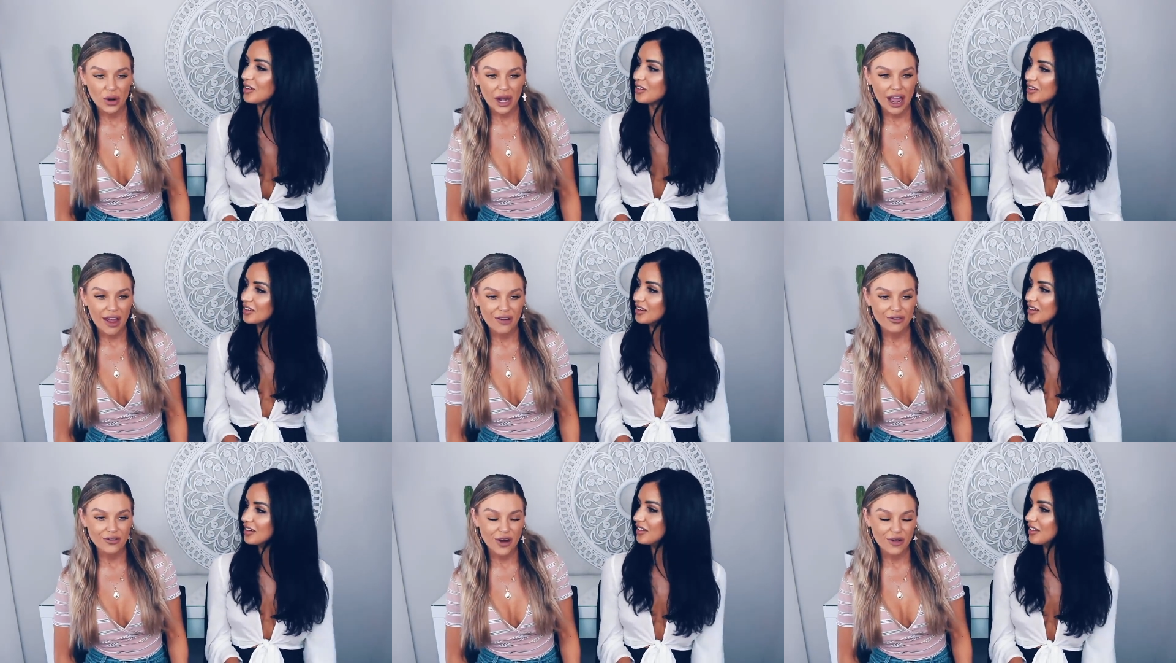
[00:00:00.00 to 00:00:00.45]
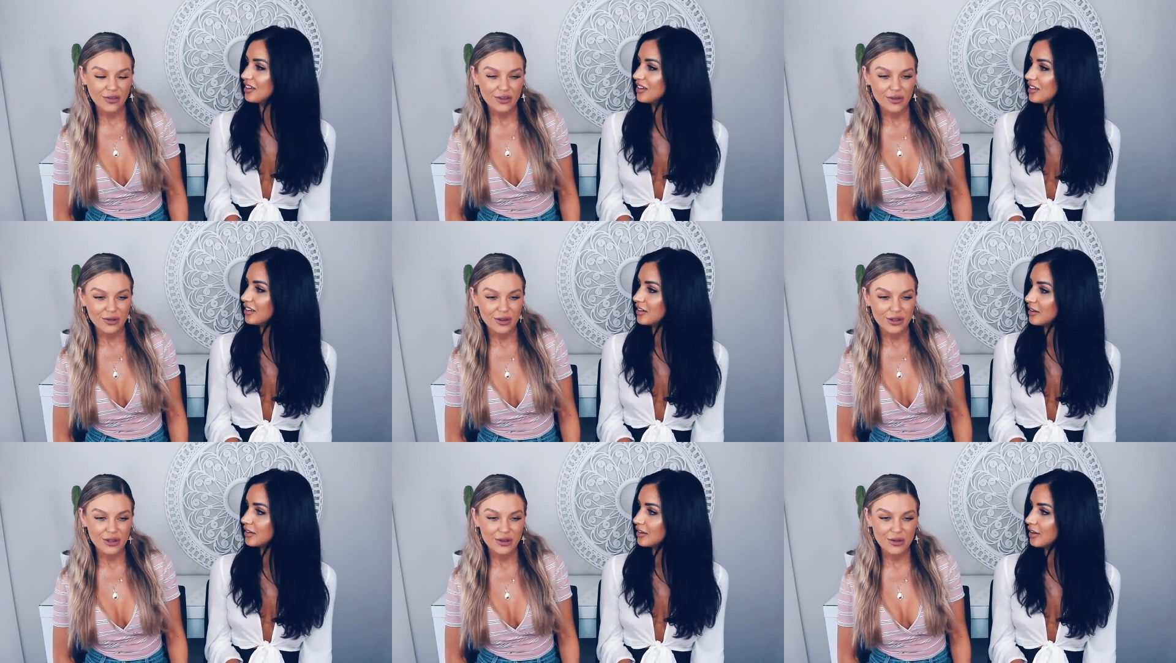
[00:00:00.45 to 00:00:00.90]
Speaker 1: want to have coffee
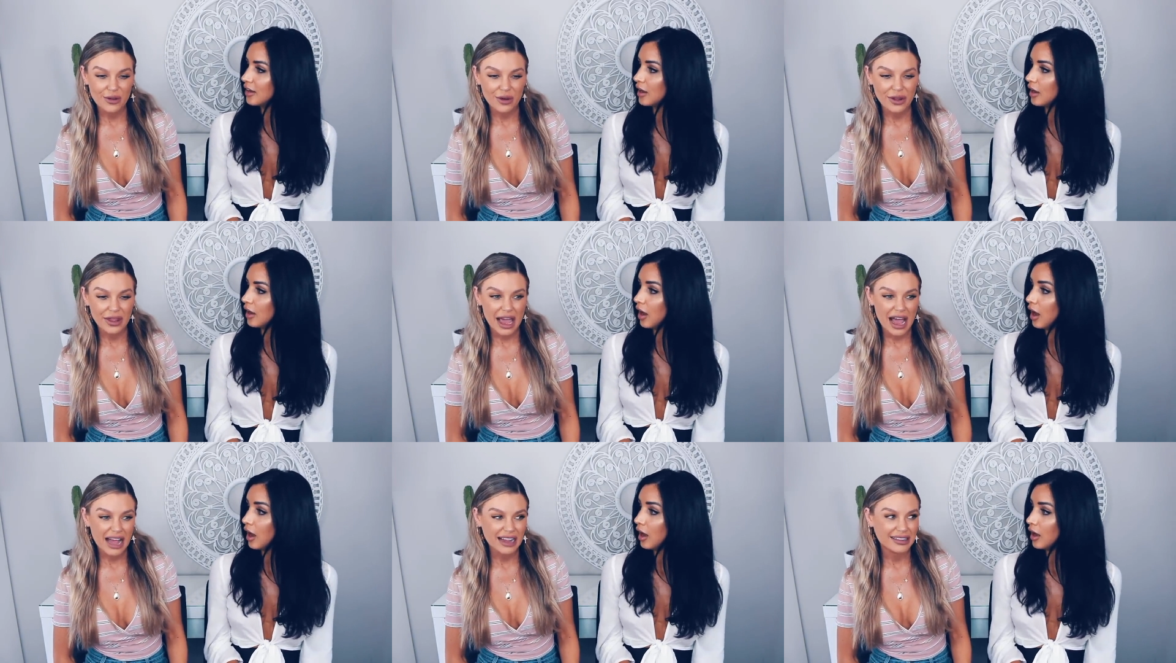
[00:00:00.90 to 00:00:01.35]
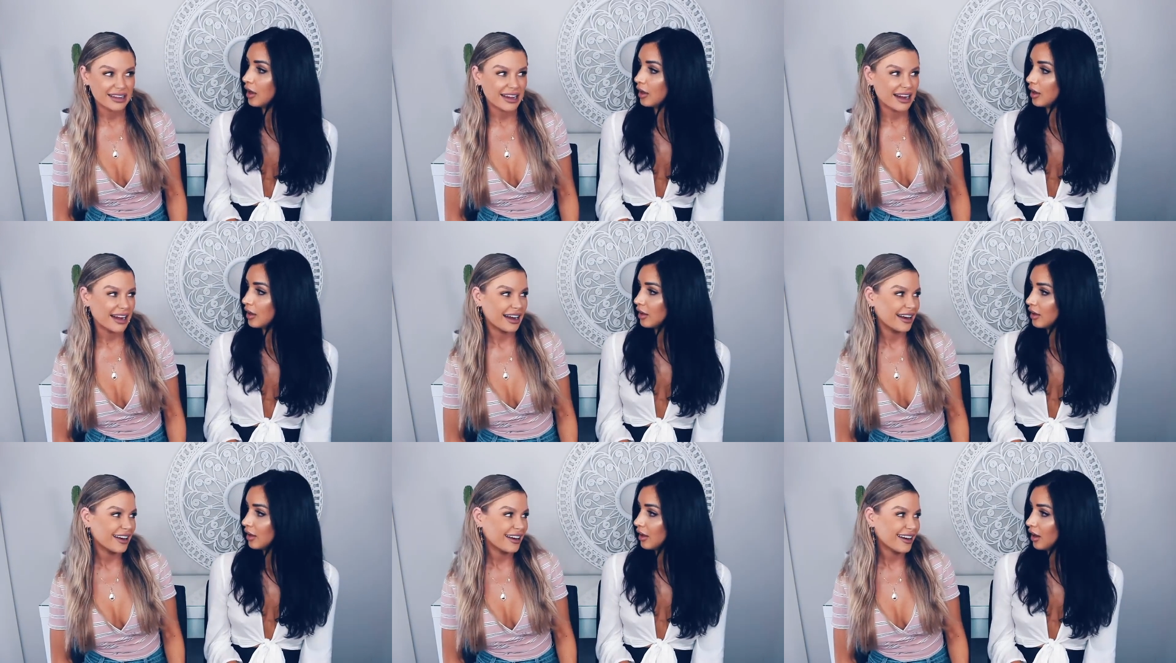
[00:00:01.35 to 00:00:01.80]
with you on the
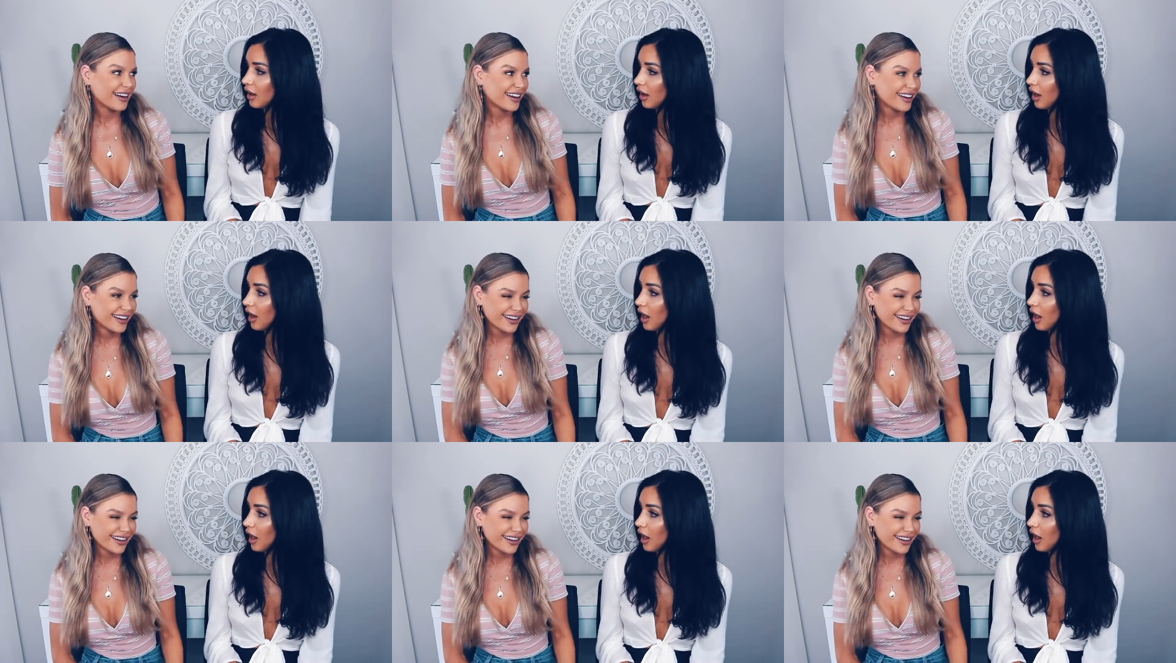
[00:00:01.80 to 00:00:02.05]
outside.